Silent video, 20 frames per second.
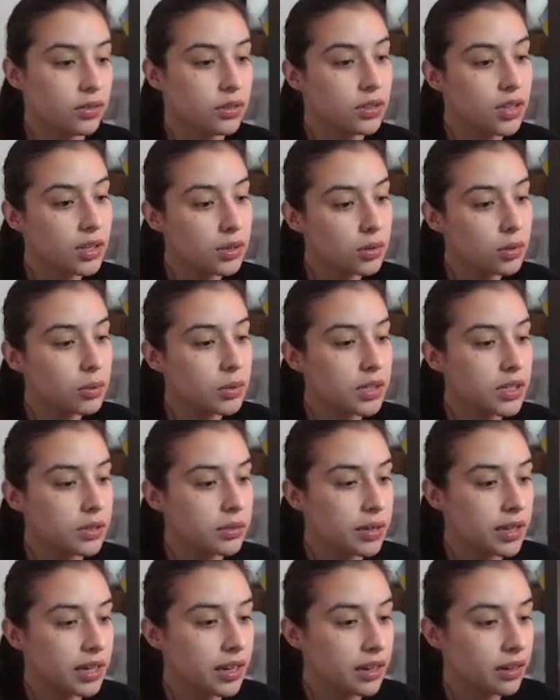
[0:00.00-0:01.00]
So that's what we're
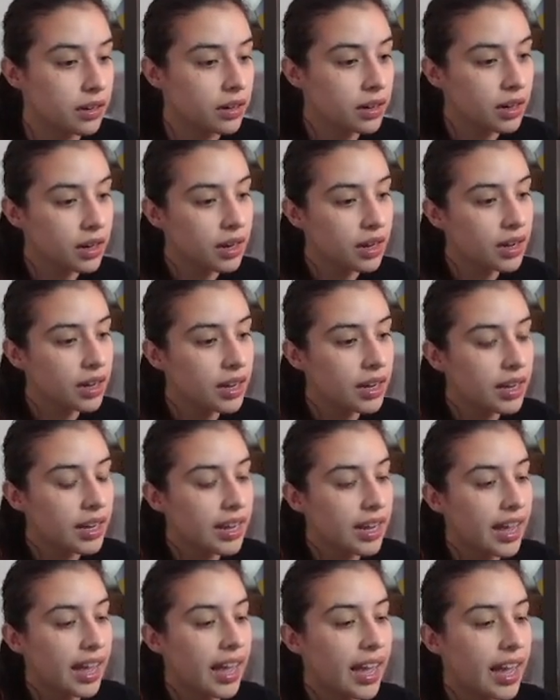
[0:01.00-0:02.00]
doing here.
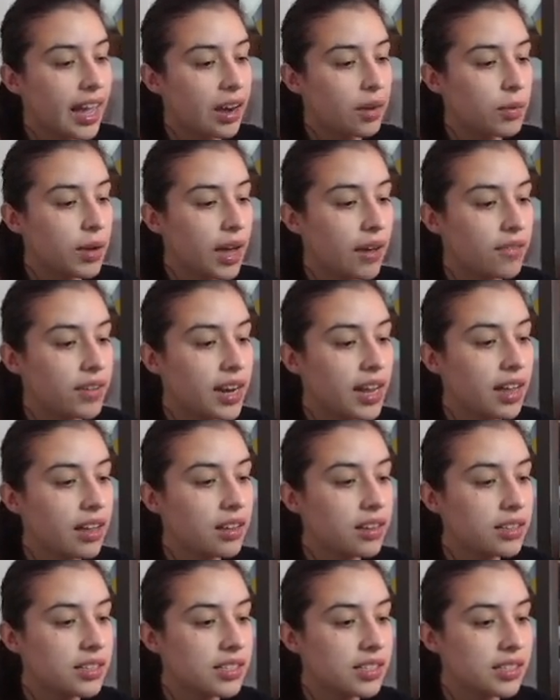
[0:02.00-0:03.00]
And we have an
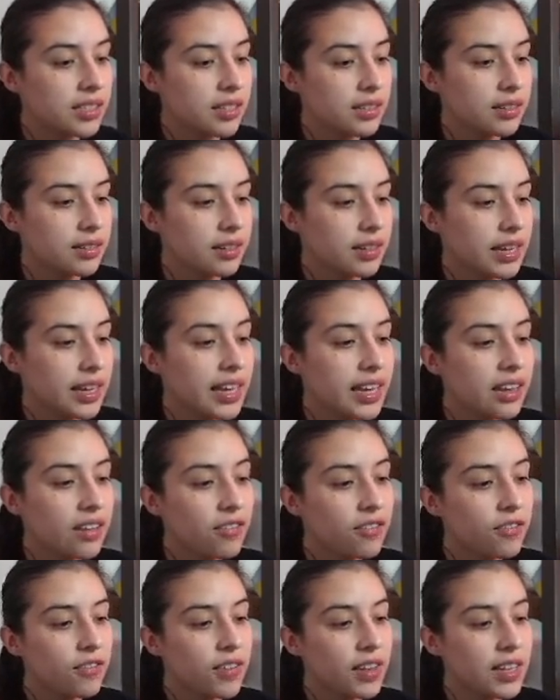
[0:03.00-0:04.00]
else.
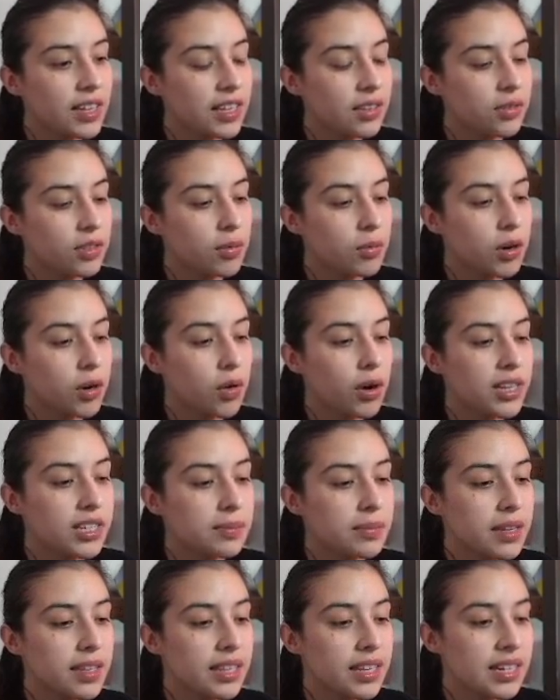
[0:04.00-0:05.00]
If the request
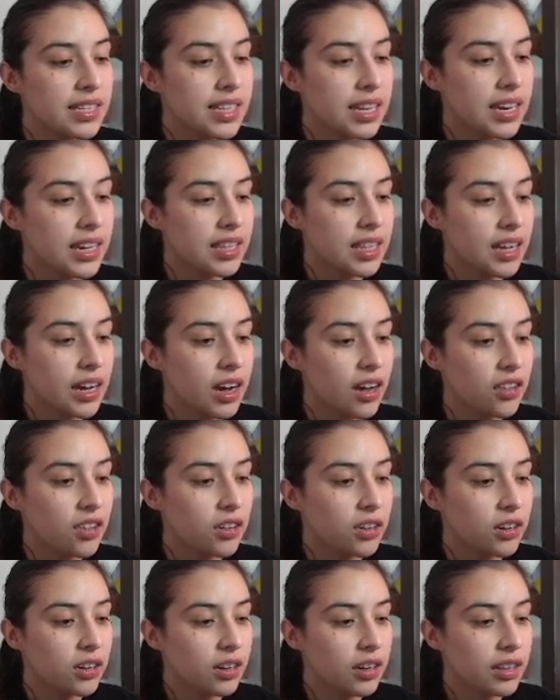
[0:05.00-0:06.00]
method is anything
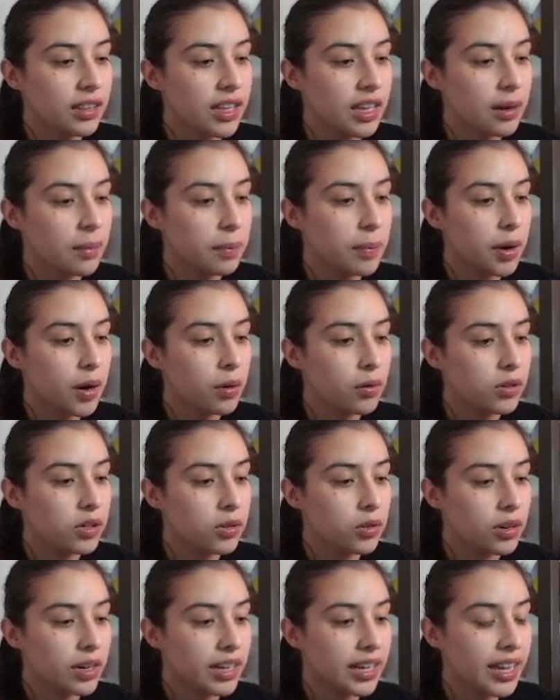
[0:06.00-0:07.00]
other than post
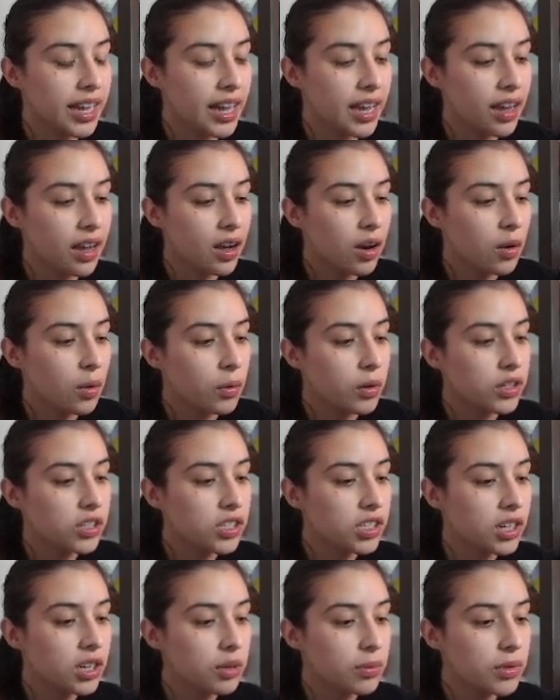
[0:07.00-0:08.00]
or get, we're just
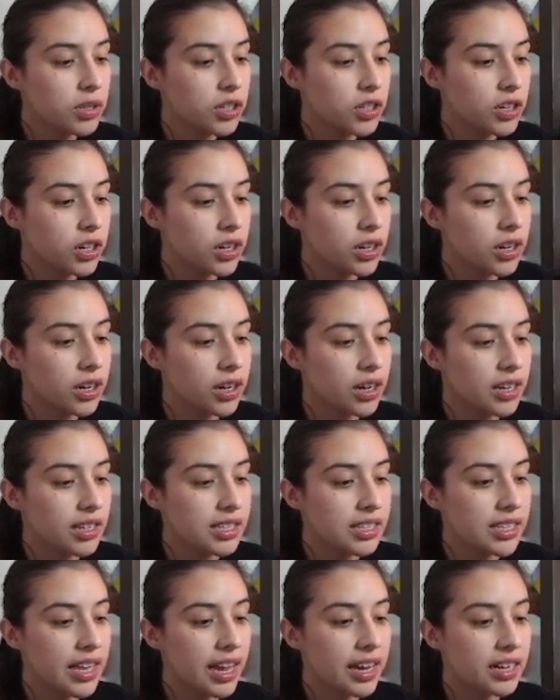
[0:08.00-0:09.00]
going to return a
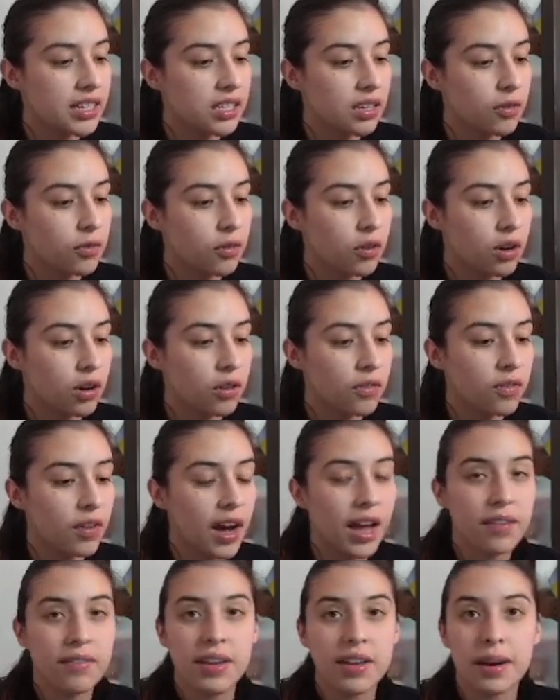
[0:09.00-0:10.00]
status of
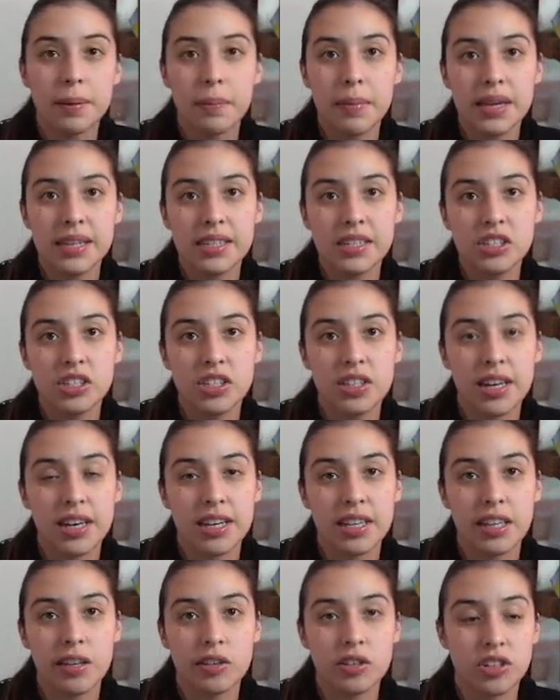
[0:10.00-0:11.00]
405 and a message letting
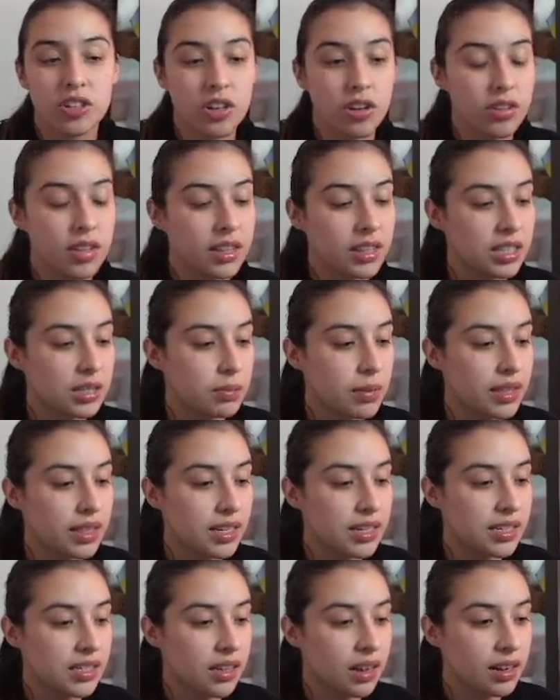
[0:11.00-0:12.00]
the user know that this method
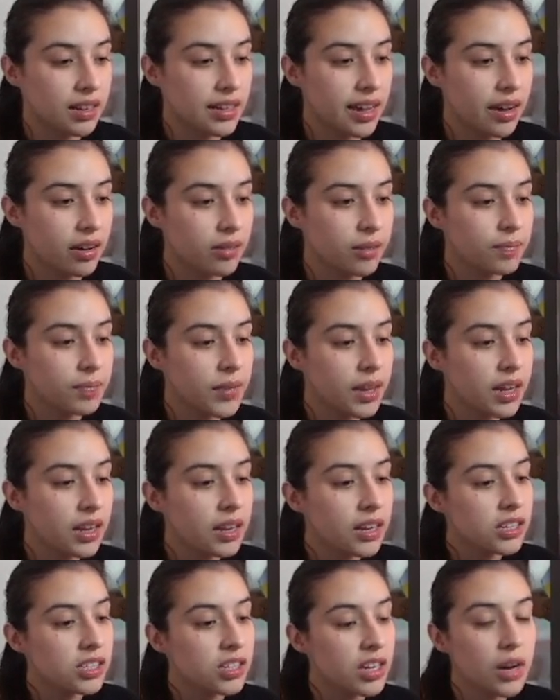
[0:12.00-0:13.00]
is not allowed.
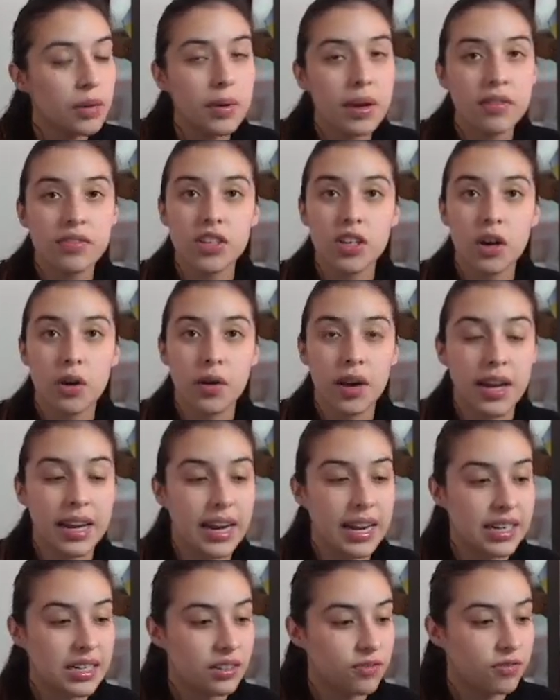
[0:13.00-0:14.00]
So now we have to go ahead
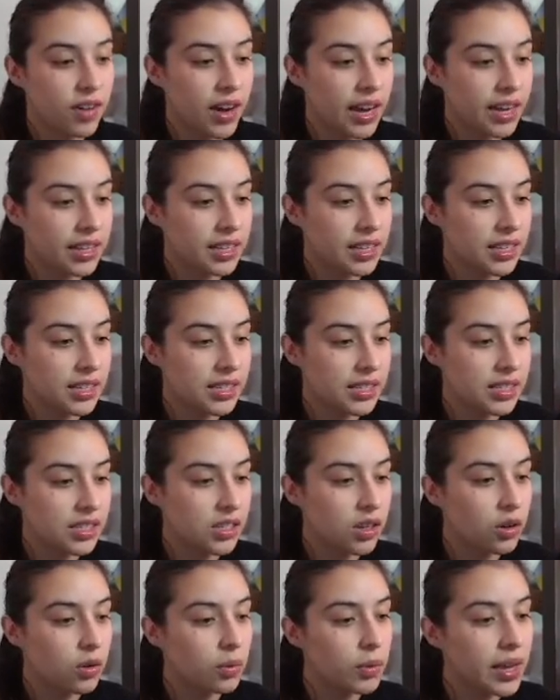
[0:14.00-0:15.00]
and define this.
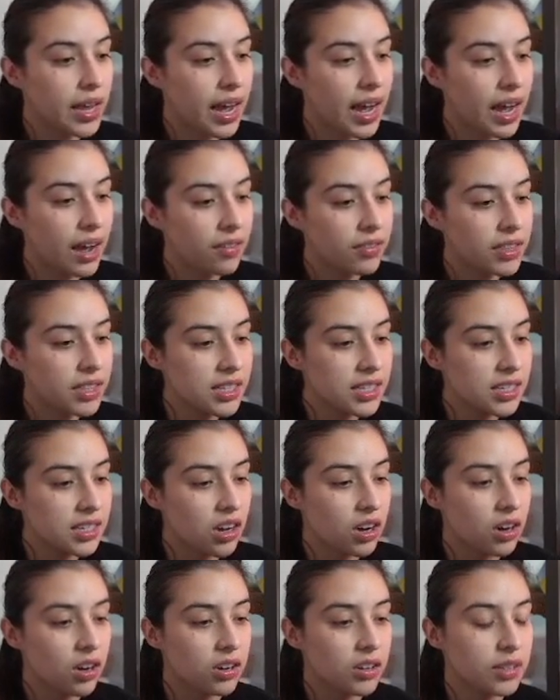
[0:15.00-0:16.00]
So we have this
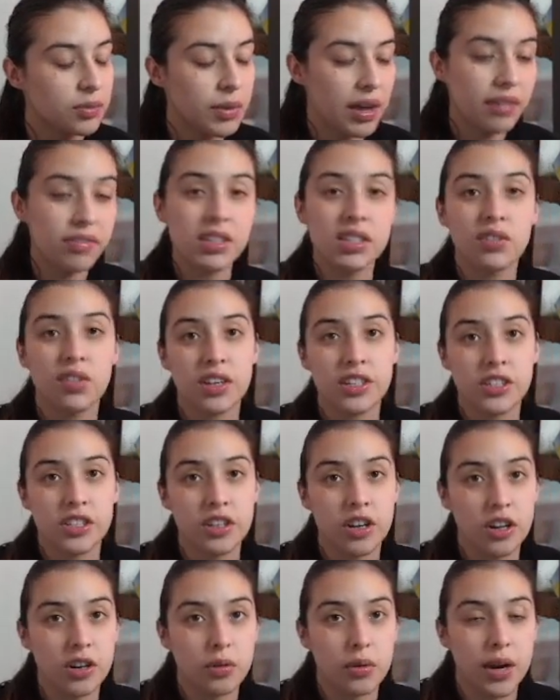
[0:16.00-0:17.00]
function
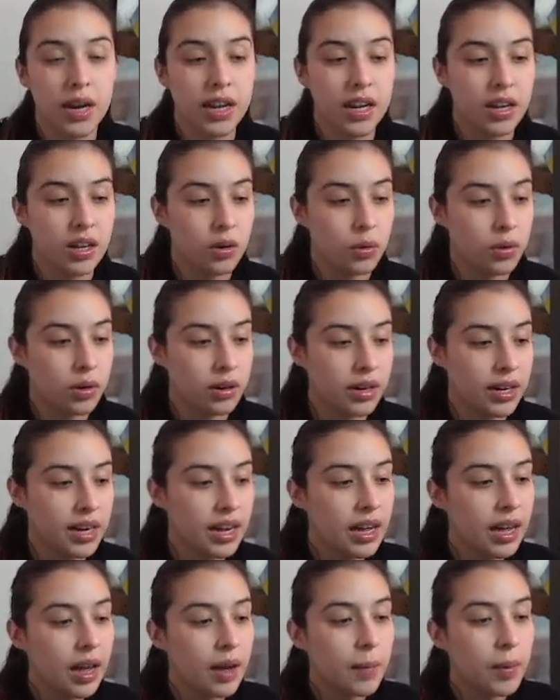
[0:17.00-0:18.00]
called create inquiry,
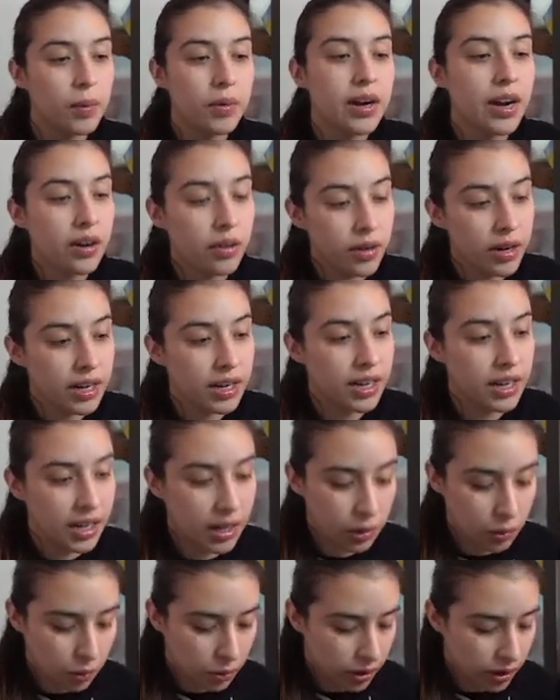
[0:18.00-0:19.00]
but we're not creating an
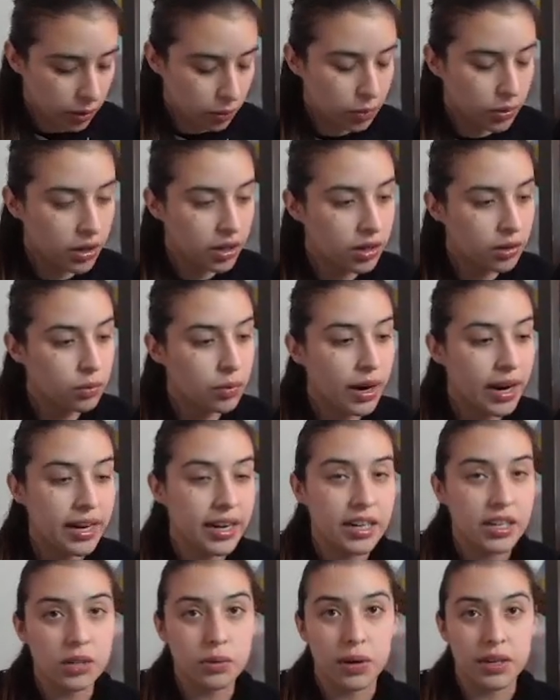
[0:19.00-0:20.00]
inquiry, we're
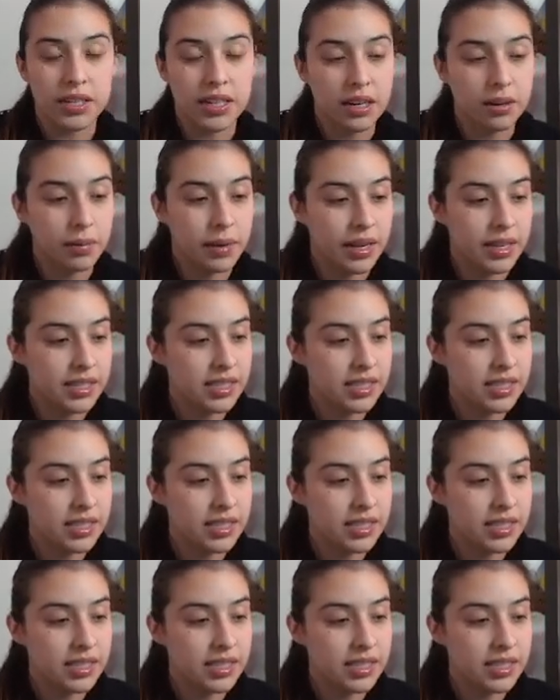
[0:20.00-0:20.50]
writing to our database.